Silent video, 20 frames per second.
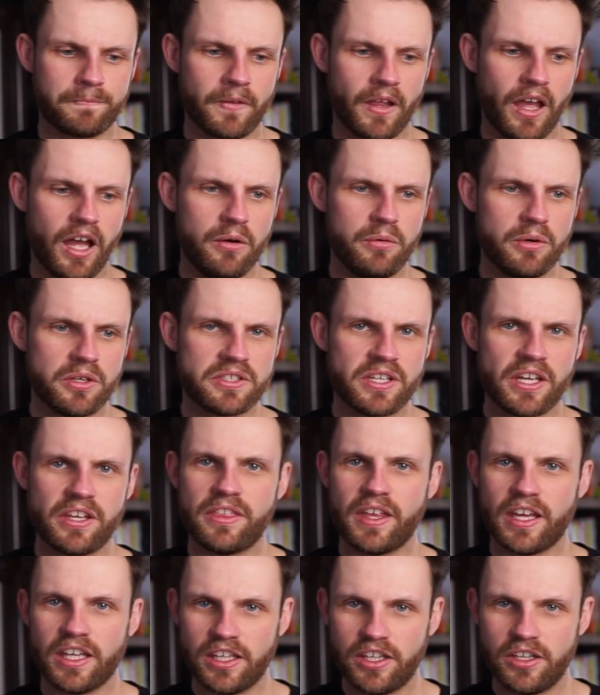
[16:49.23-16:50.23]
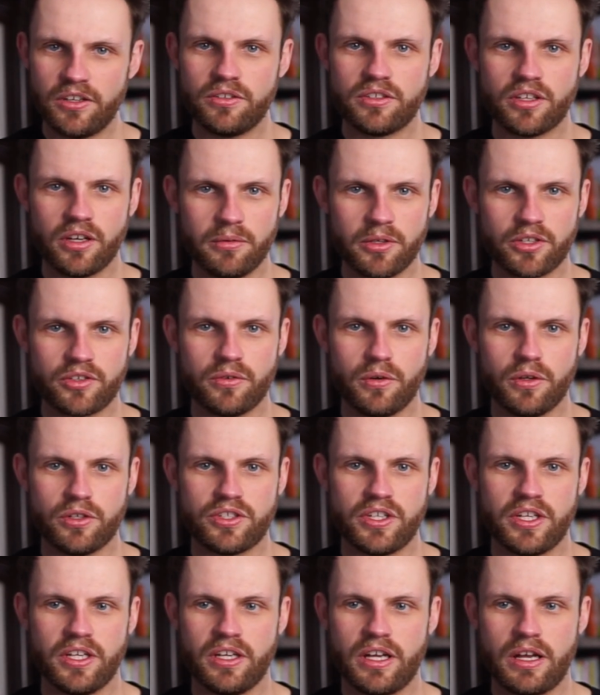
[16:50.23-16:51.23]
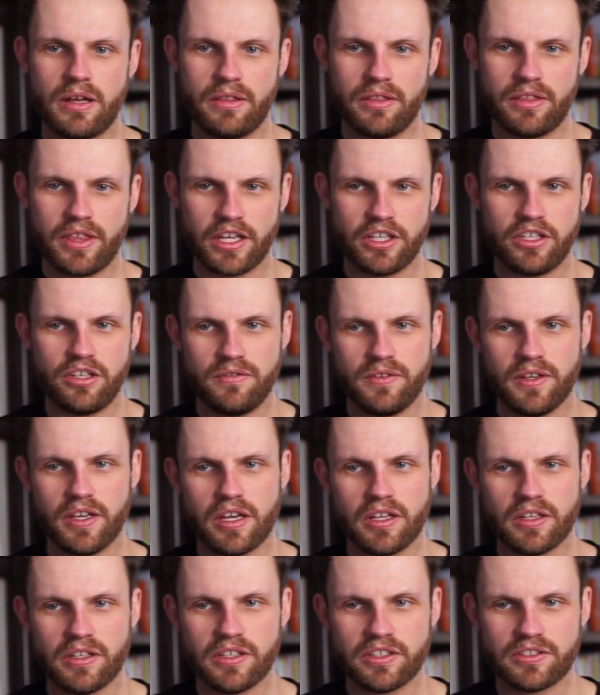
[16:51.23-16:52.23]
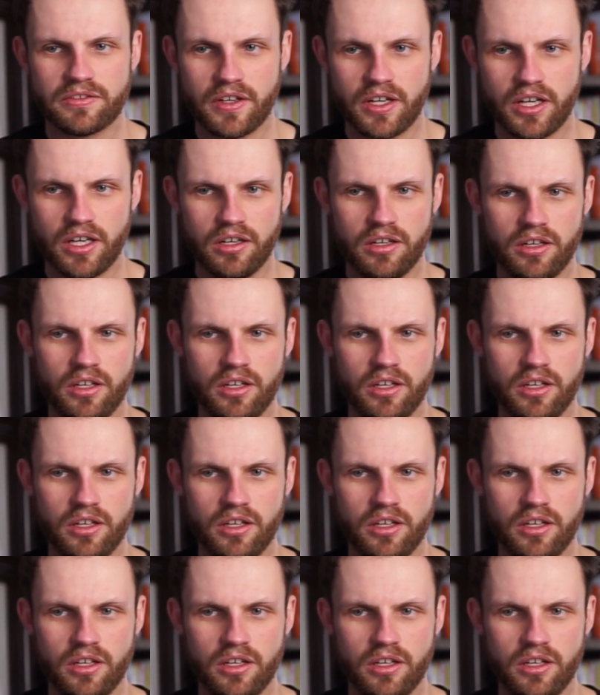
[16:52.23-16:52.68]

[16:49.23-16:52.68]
I want to say thank you so much for watching, and thank you for getting this far.